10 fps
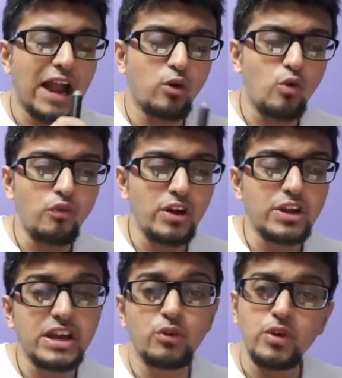And
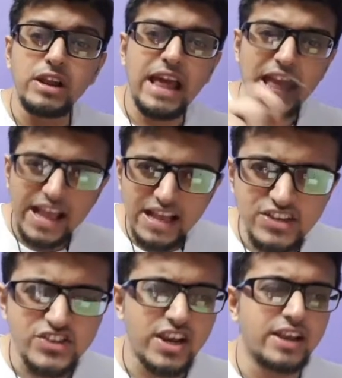over here we will
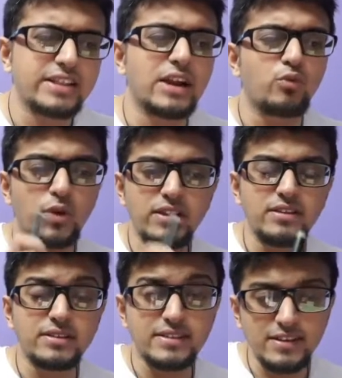again check that
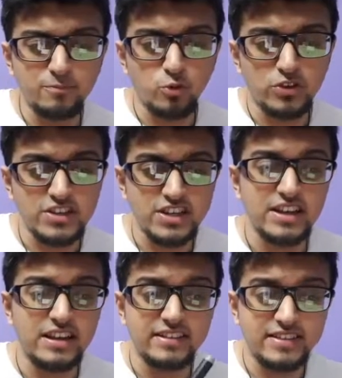whether this
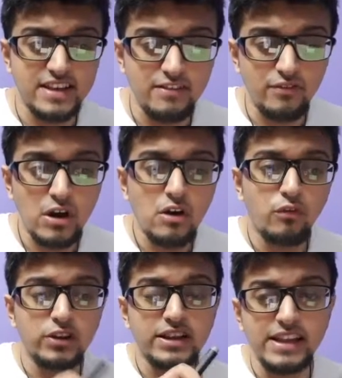position is safe
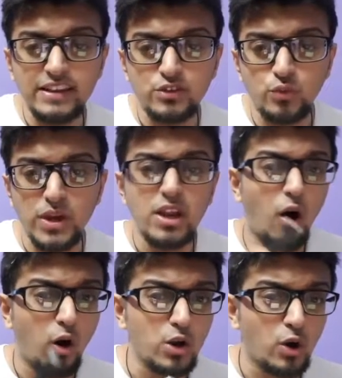for the next
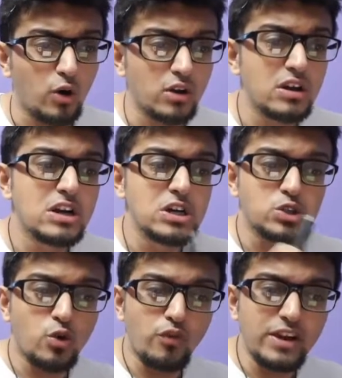queen or not.
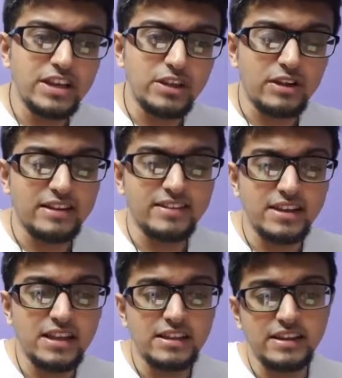So over here you can
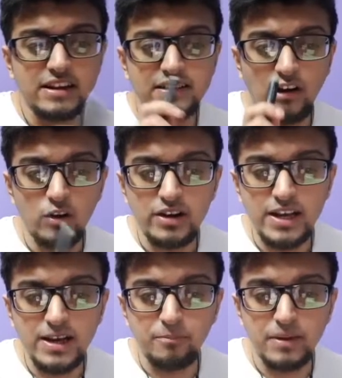see there is
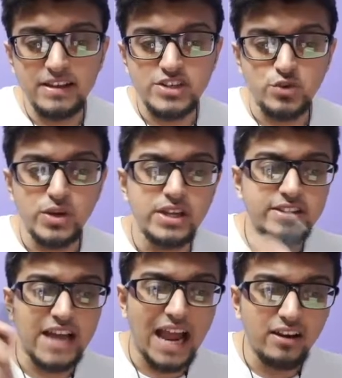already a placed
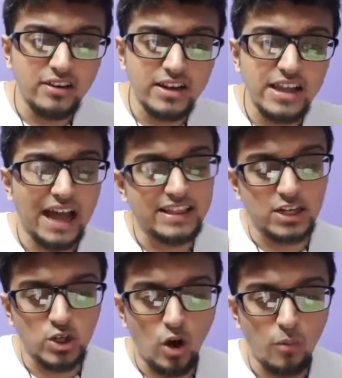queen diagonally
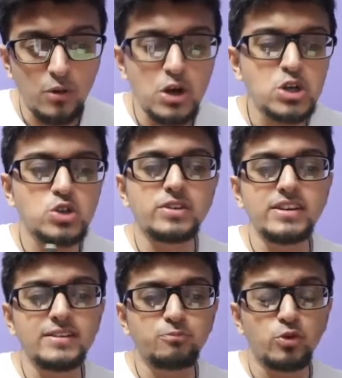at the top,
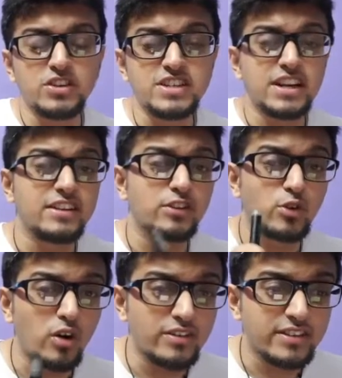so this position
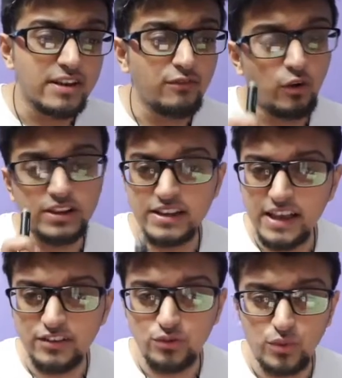is not safe for
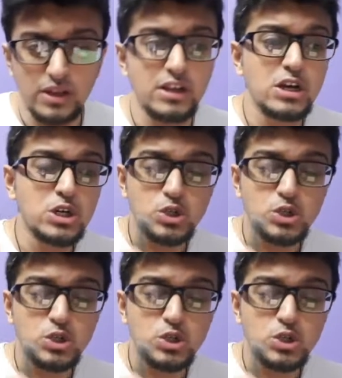the next queen.